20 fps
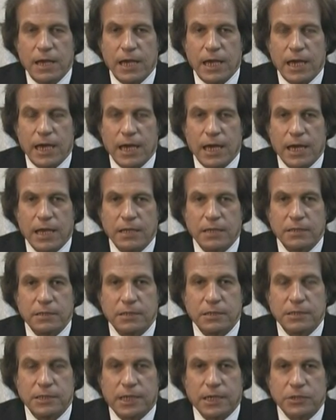And
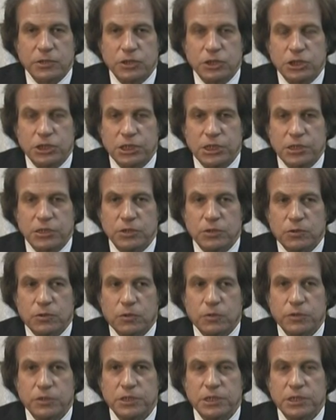the doctor said, you know, all the